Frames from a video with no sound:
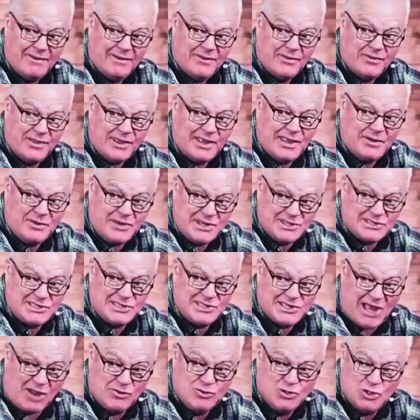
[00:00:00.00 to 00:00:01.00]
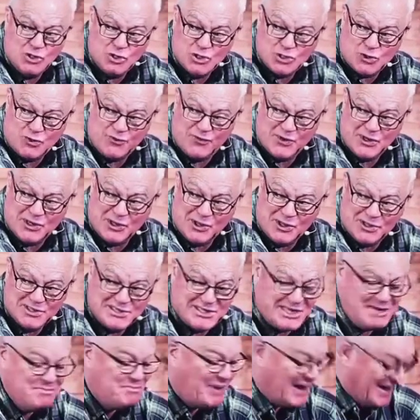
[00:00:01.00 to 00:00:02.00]
thinking, This is unusual for
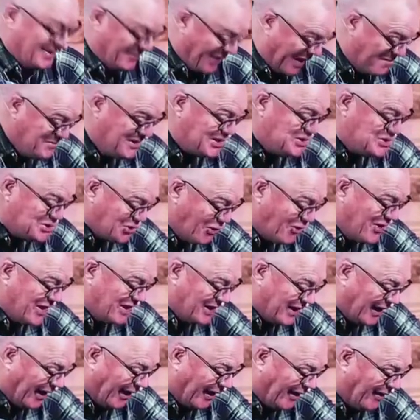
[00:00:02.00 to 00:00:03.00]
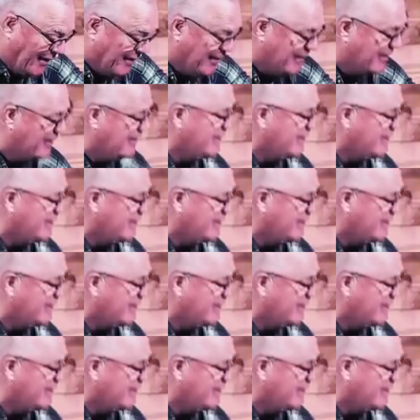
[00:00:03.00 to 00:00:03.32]
Guernsey, but I'm enjoying it.